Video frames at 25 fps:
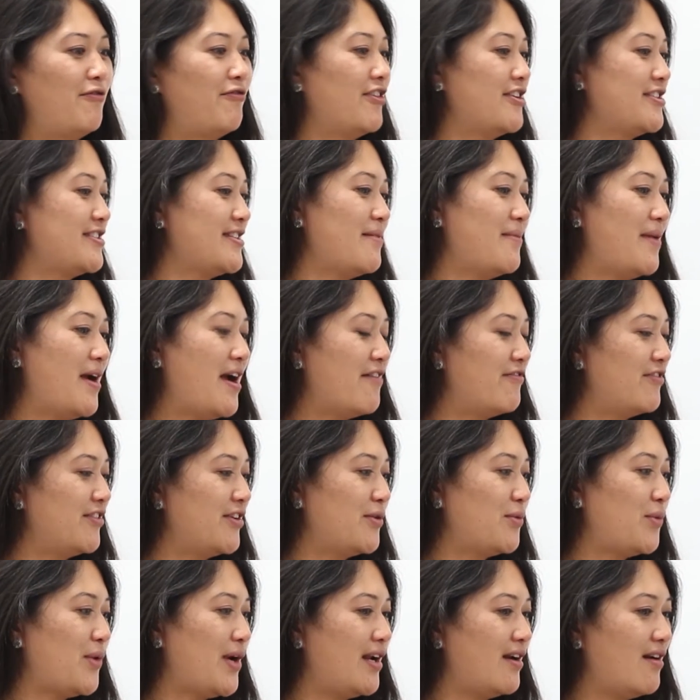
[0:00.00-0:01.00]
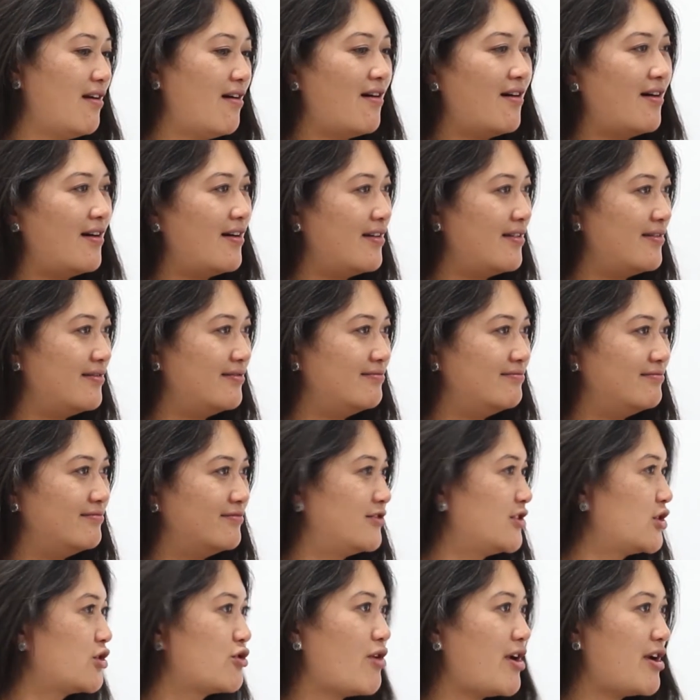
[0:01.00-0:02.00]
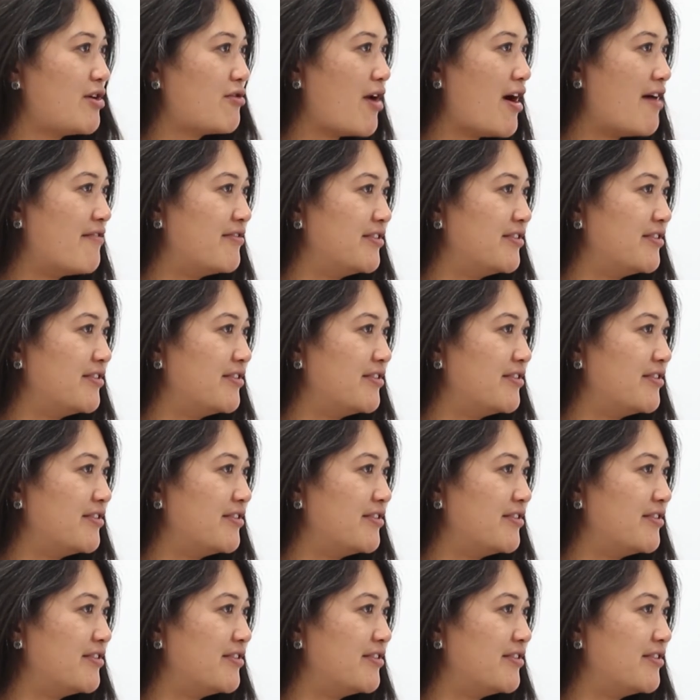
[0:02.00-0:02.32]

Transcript: First time I ever went on straight gravel.